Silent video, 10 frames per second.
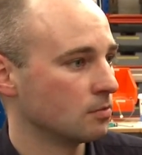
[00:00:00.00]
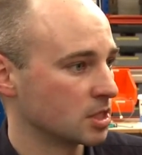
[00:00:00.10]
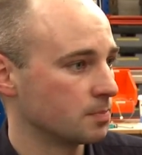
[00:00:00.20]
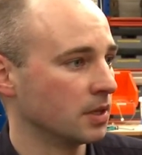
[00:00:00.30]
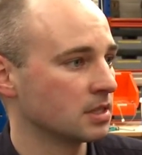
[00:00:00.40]

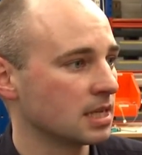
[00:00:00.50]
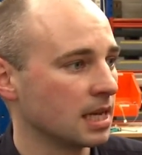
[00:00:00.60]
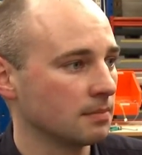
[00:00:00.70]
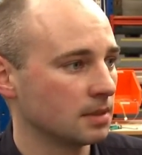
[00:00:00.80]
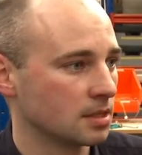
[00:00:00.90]
response
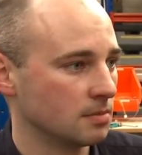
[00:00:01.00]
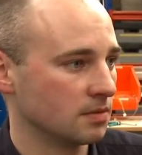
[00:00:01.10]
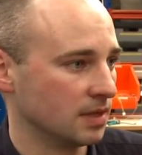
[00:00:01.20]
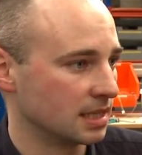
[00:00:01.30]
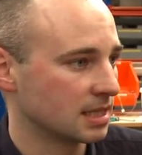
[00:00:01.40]
time, in terms
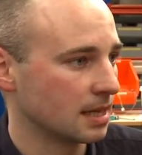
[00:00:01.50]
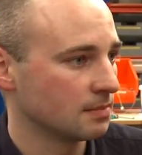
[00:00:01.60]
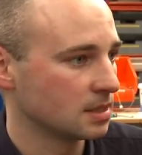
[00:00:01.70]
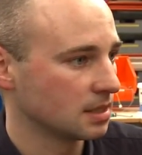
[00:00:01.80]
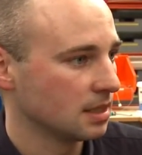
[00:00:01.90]
of lead
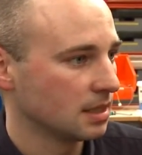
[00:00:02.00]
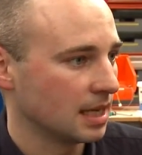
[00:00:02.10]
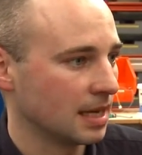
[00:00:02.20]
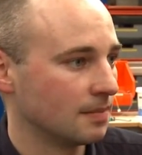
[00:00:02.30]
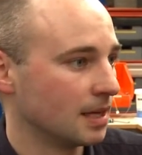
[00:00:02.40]
times,
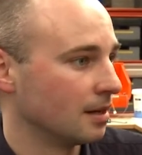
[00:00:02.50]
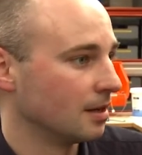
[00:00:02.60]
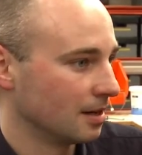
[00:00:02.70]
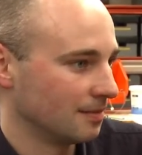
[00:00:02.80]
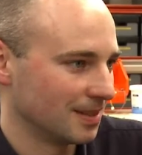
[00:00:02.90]
they're
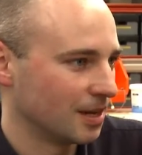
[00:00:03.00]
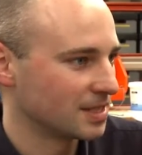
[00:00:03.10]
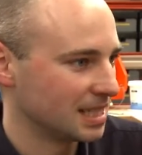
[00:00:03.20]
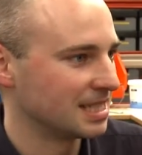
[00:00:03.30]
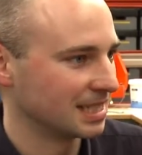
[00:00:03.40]

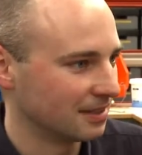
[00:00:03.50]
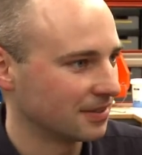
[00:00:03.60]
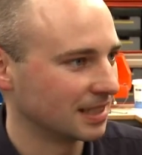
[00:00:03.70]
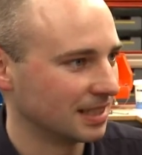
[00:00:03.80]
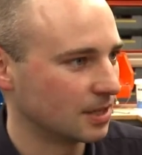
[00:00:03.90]
obviously
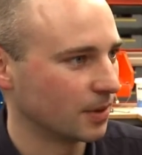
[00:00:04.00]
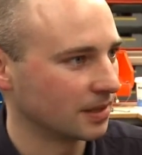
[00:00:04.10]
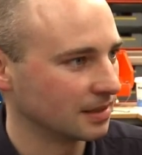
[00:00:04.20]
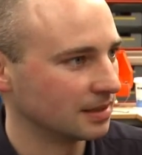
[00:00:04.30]
significantly quicker